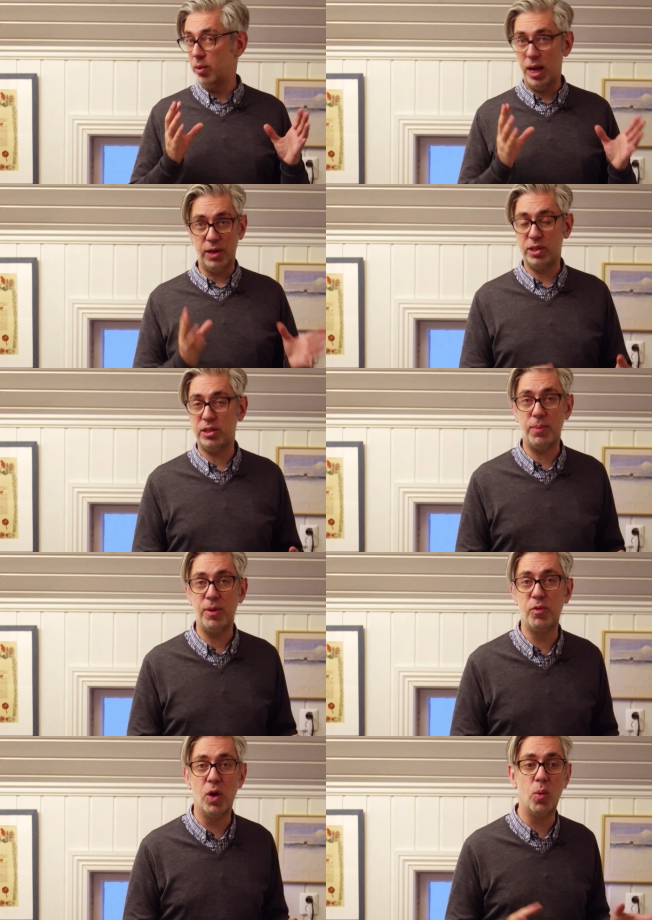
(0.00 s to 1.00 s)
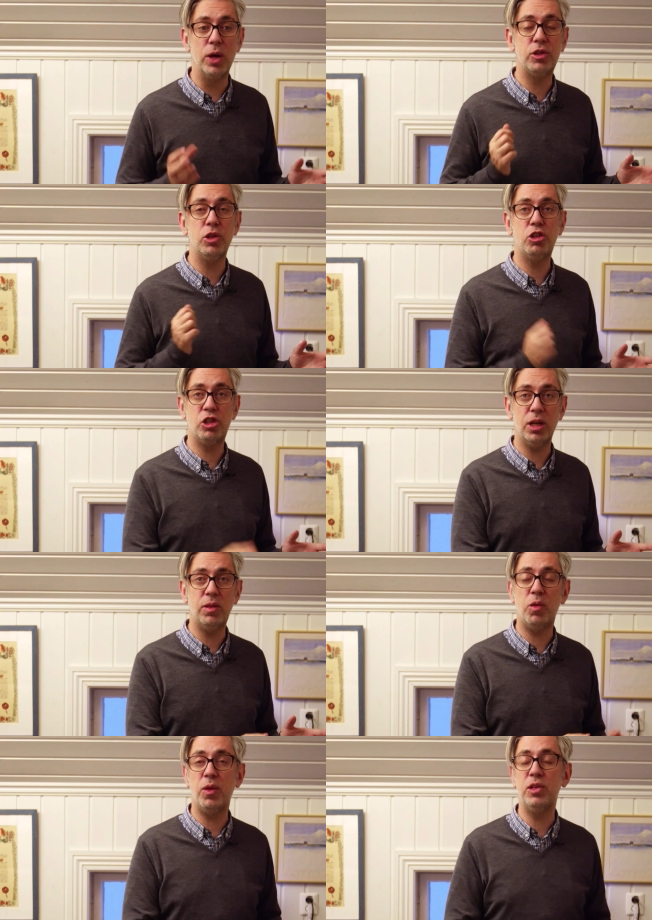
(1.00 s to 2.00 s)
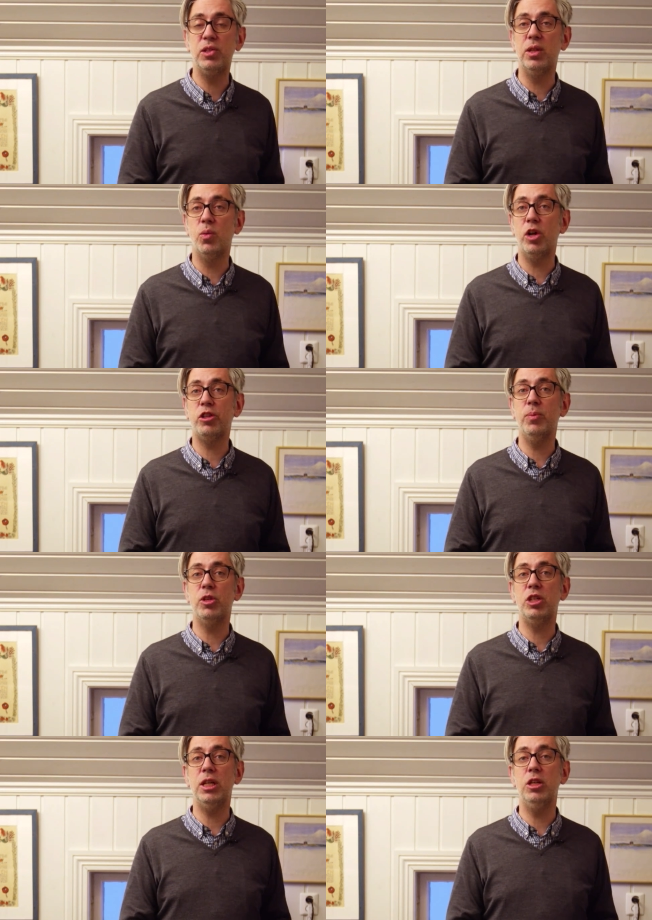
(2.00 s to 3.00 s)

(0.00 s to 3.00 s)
as I said before, once you chuck the things in the washing machine,